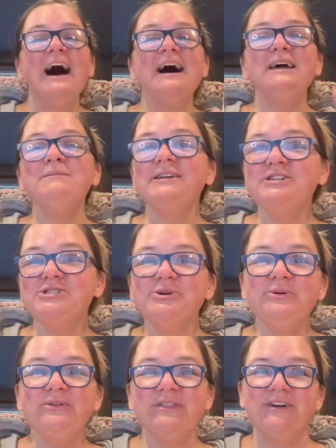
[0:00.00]
I'm gonna show
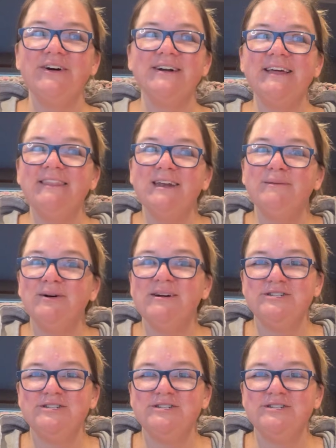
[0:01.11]
you the yarn and then I'm going